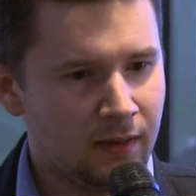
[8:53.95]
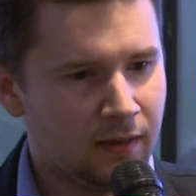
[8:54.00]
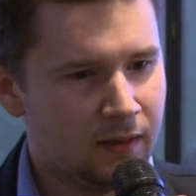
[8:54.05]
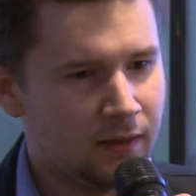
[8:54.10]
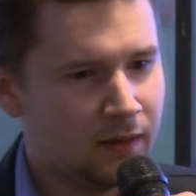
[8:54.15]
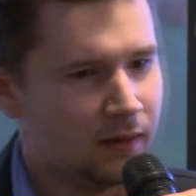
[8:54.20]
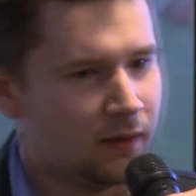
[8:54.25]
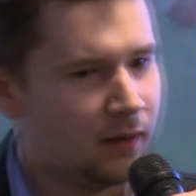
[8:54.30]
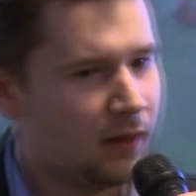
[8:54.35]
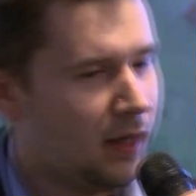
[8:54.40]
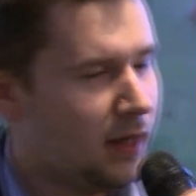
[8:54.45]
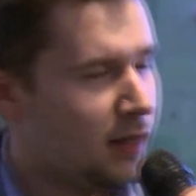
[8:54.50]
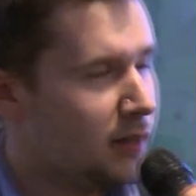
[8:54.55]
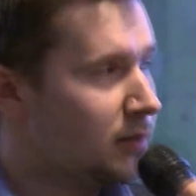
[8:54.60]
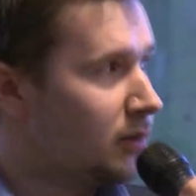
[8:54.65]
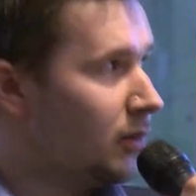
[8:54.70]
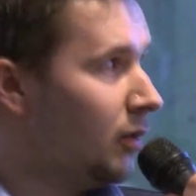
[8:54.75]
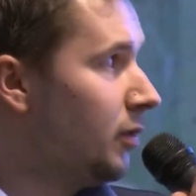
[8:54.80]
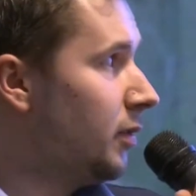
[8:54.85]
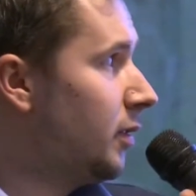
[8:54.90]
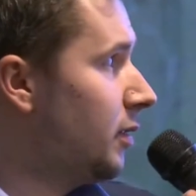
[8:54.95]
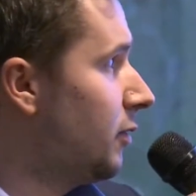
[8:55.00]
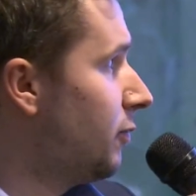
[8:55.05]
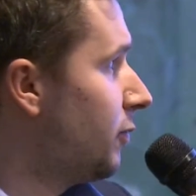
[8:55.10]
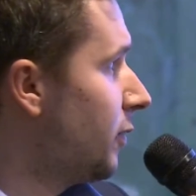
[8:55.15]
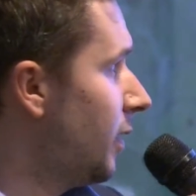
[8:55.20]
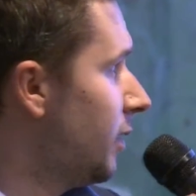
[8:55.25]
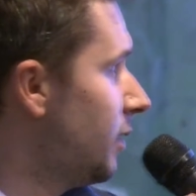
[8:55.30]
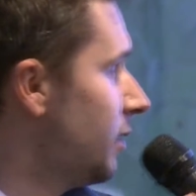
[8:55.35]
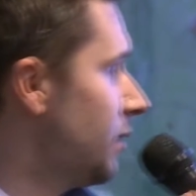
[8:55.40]
And on the
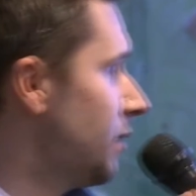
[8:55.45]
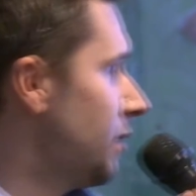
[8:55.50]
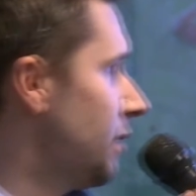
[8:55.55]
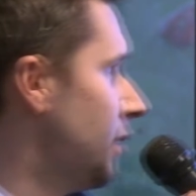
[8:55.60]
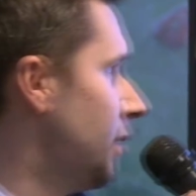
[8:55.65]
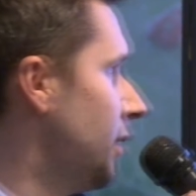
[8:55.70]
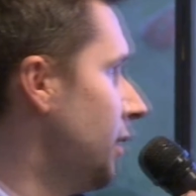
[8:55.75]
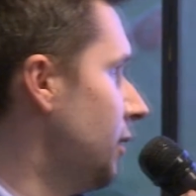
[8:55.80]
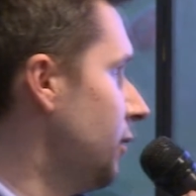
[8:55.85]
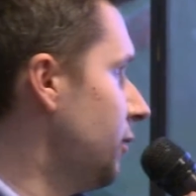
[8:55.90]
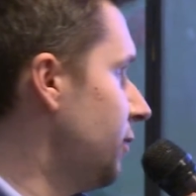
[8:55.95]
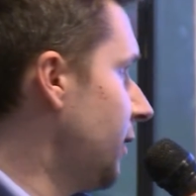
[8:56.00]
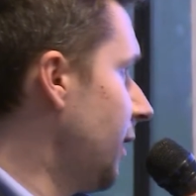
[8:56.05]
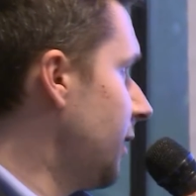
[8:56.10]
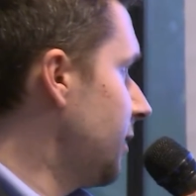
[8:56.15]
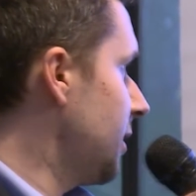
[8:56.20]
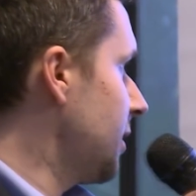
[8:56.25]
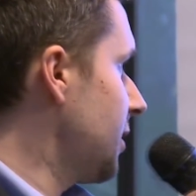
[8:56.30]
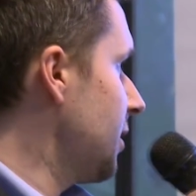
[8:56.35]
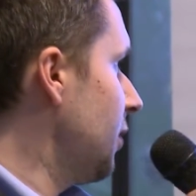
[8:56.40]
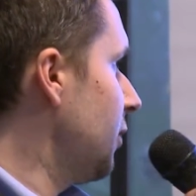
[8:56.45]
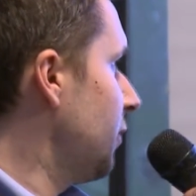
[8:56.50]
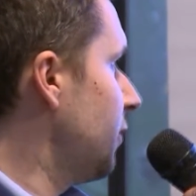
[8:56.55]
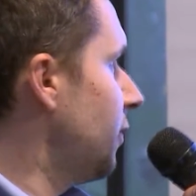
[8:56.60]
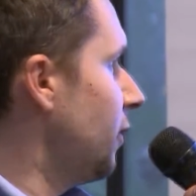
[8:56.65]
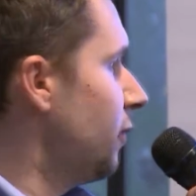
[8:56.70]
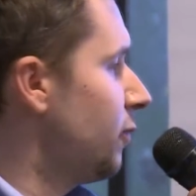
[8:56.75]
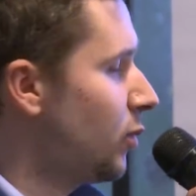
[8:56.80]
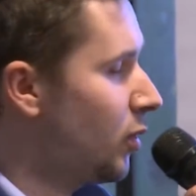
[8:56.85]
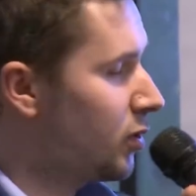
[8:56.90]
different phases
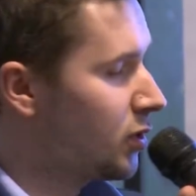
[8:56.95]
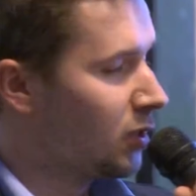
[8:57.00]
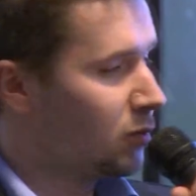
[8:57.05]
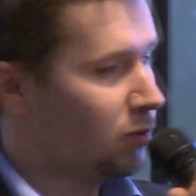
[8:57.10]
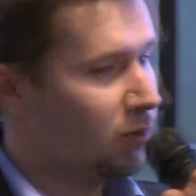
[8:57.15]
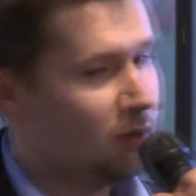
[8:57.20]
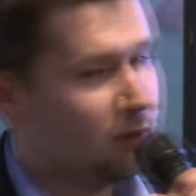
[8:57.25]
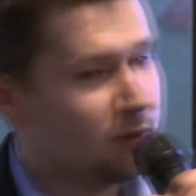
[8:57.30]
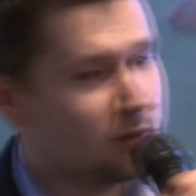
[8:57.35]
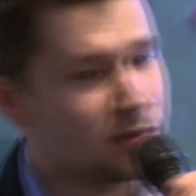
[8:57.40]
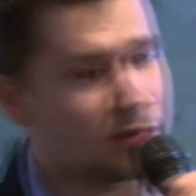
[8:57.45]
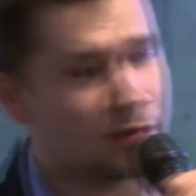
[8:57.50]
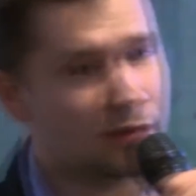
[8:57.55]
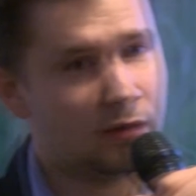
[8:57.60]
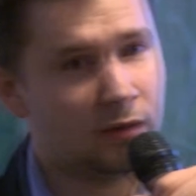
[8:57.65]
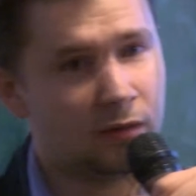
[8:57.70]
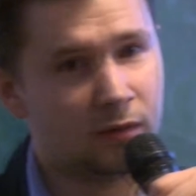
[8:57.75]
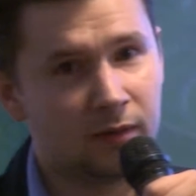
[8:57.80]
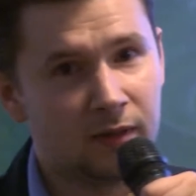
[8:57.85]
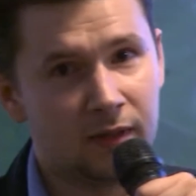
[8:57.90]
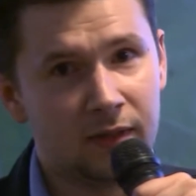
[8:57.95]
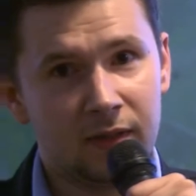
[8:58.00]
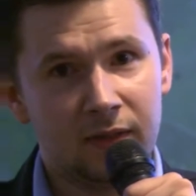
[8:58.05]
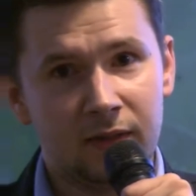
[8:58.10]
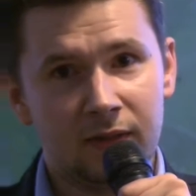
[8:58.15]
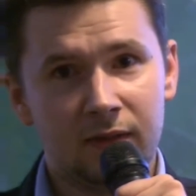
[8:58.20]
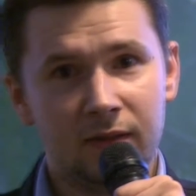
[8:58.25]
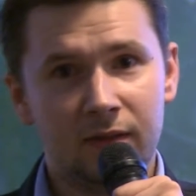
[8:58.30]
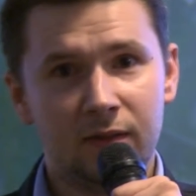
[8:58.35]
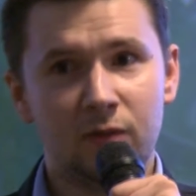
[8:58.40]
of project, we also
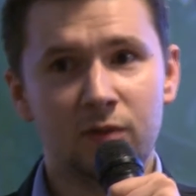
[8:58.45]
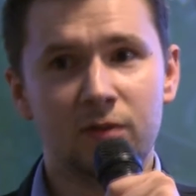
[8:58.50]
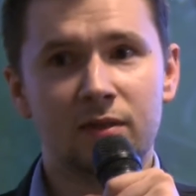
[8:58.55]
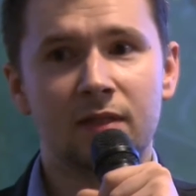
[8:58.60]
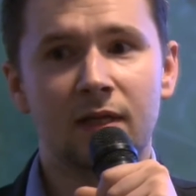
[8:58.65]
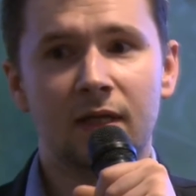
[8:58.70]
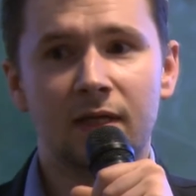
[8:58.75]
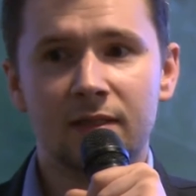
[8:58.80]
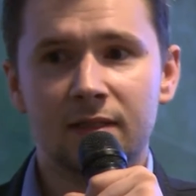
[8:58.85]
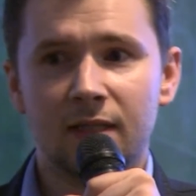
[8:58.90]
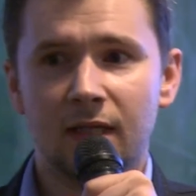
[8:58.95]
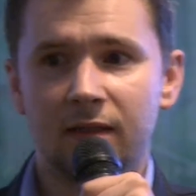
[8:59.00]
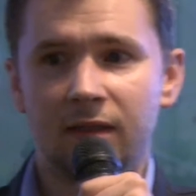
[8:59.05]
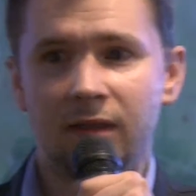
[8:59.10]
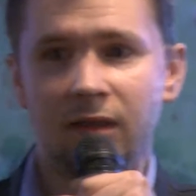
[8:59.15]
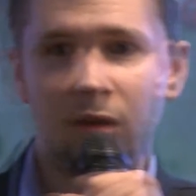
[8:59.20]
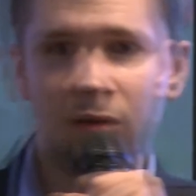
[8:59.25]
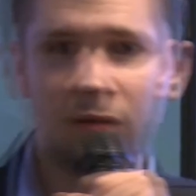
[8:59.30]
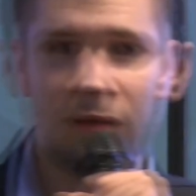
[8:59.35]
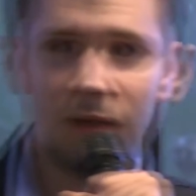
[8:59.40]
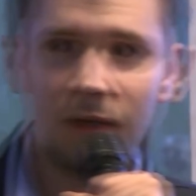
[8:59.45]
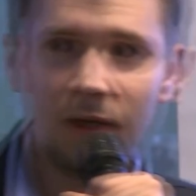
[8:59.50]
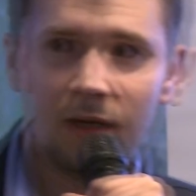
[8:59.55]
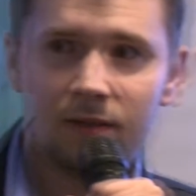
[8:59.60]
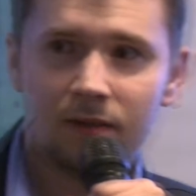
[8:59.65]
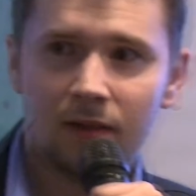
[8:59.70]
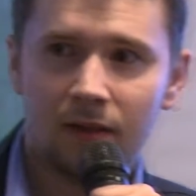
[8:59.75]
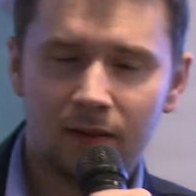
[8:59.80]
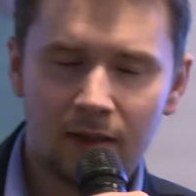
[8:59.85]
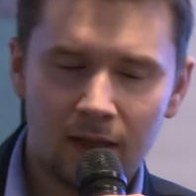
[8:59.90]
use static code
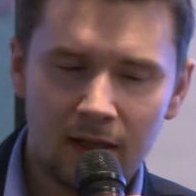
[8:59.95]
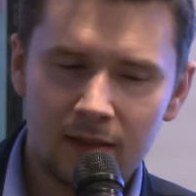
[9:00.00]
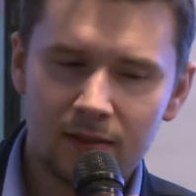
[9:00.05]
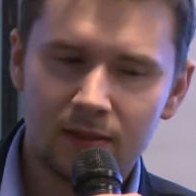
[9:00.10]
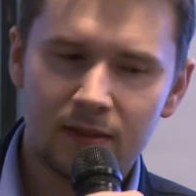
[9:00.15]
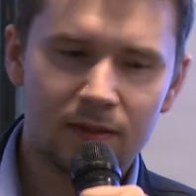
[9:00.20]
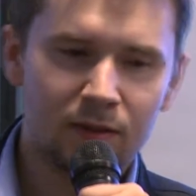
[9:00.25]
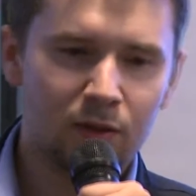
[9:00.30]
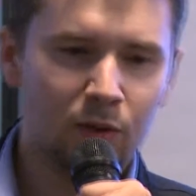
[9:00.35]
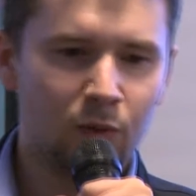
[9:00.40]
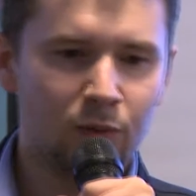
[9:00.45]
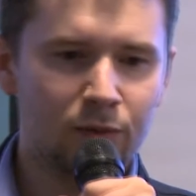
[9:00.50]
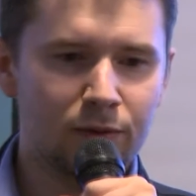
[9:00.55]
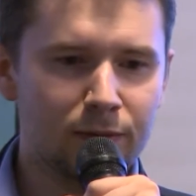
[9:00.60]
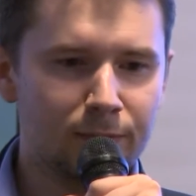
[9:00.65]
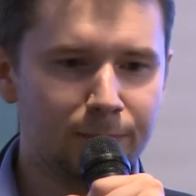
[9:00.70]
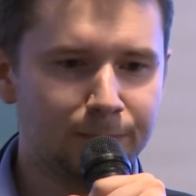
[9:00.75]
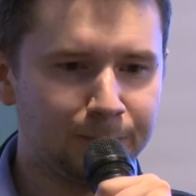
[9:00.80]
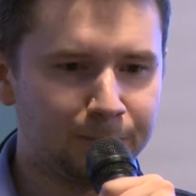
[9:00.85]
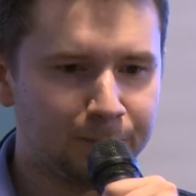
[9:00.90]
analysis tools.